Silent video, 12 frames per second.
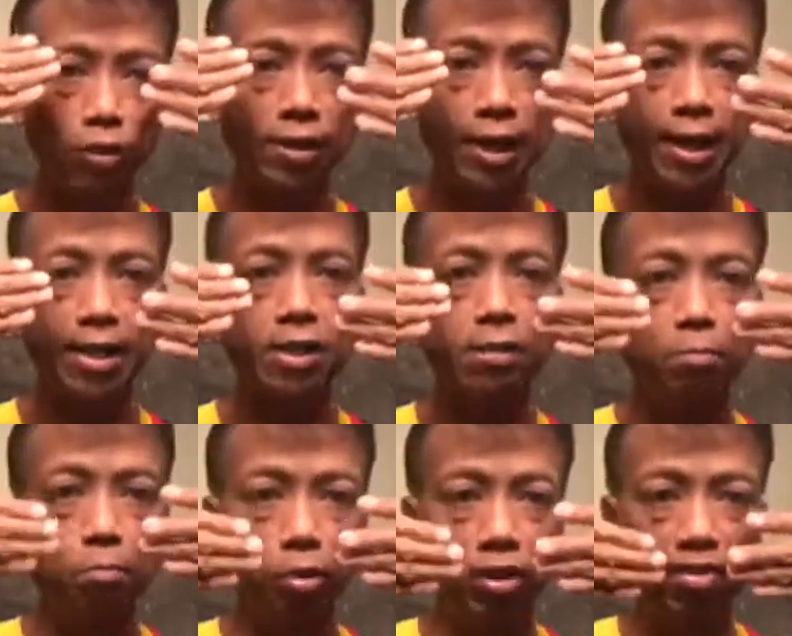seconds
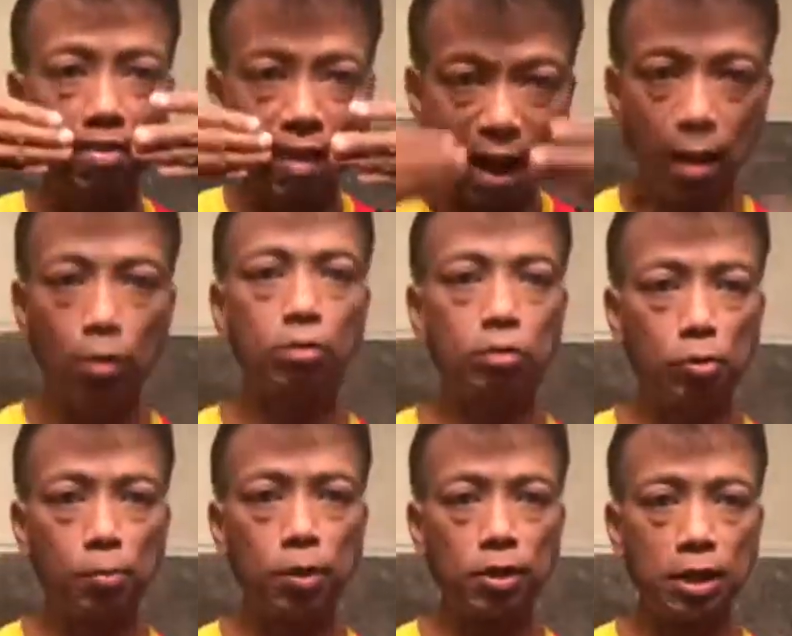breathe out to
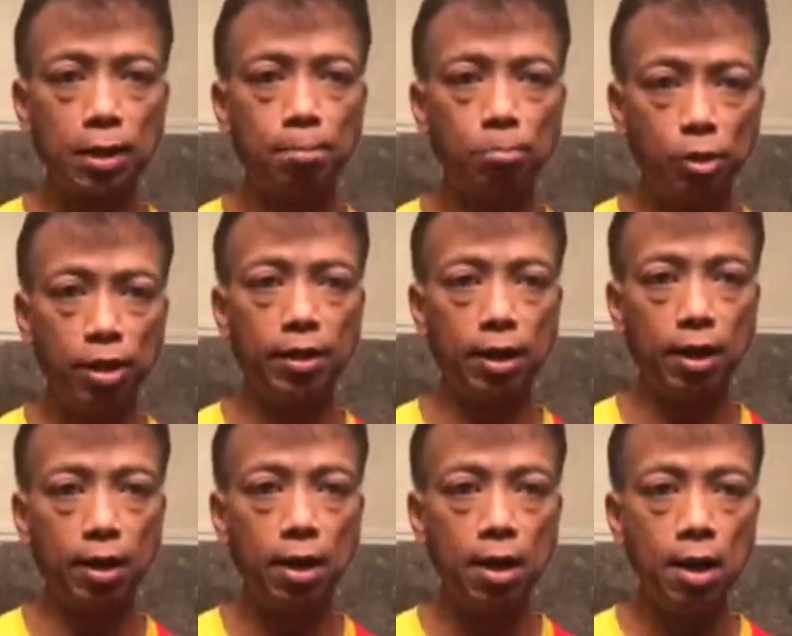pursed lip breathing.
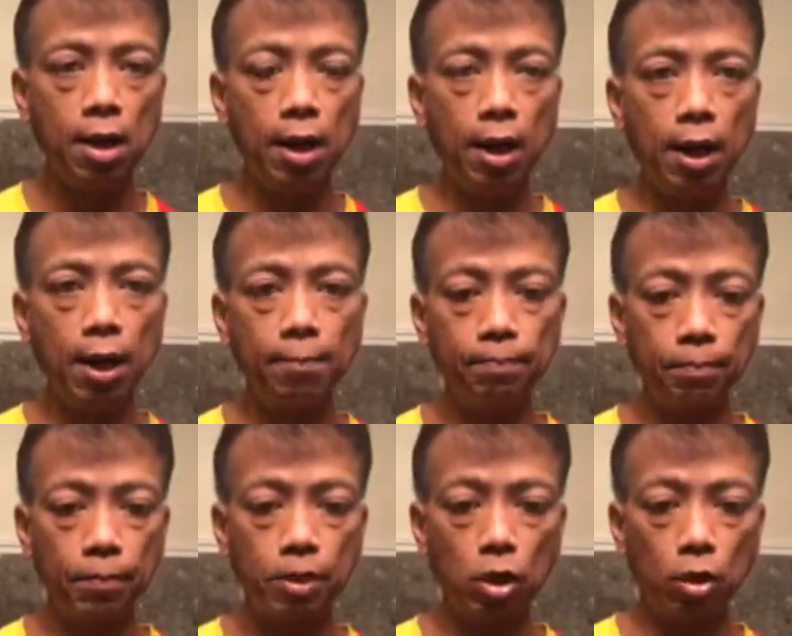
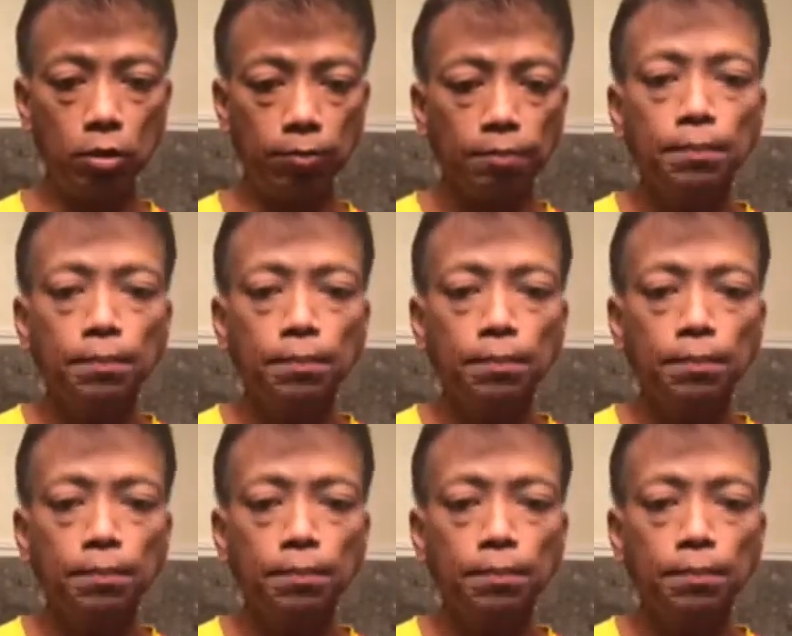So,